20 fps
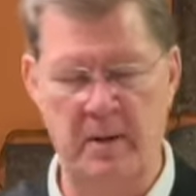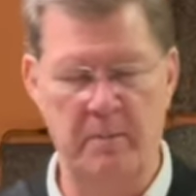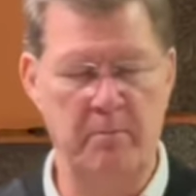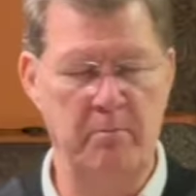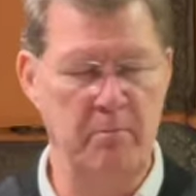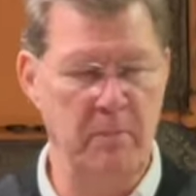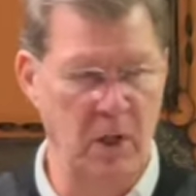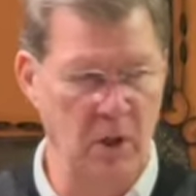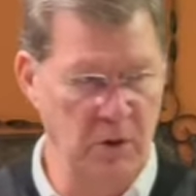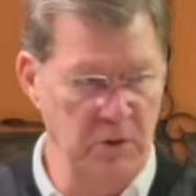
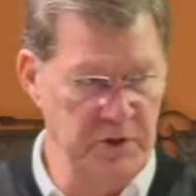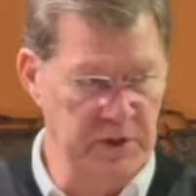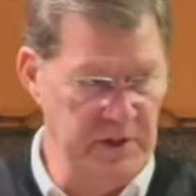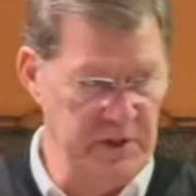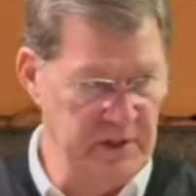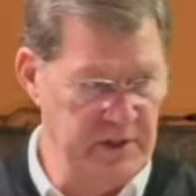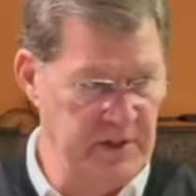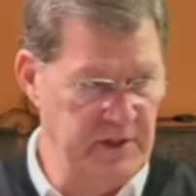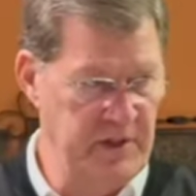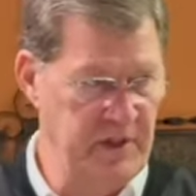
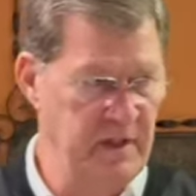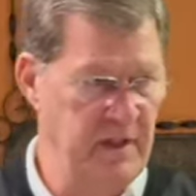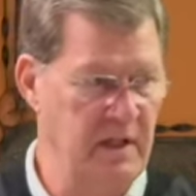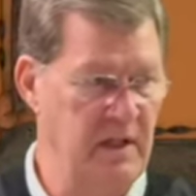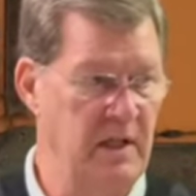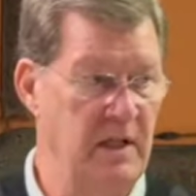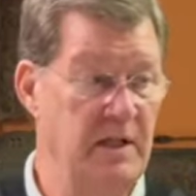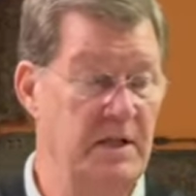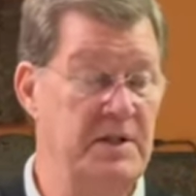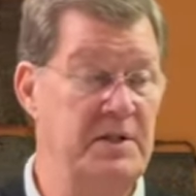Moses'
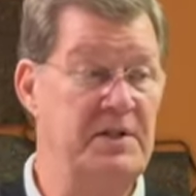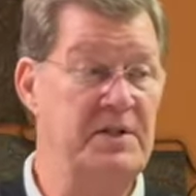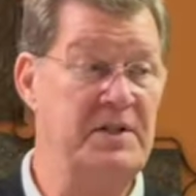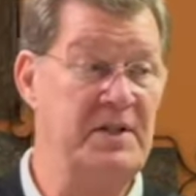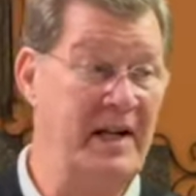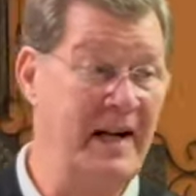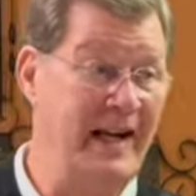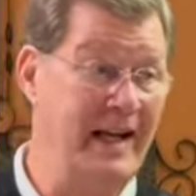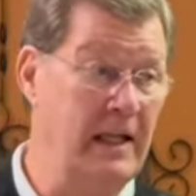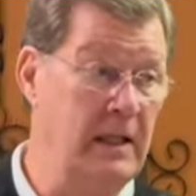
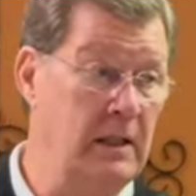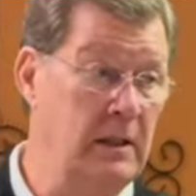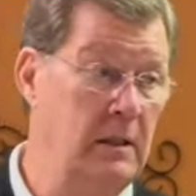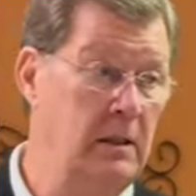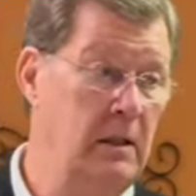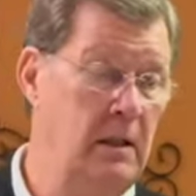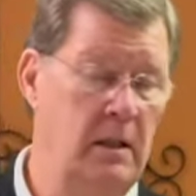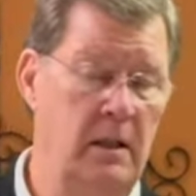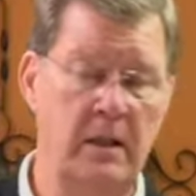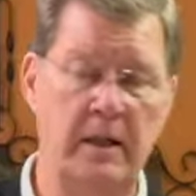
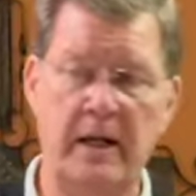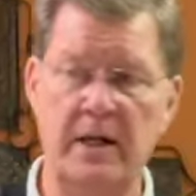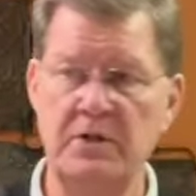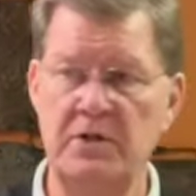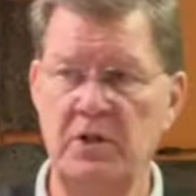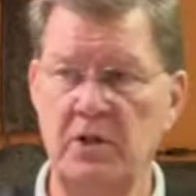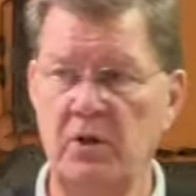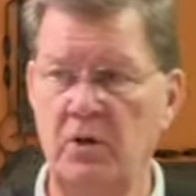sin against the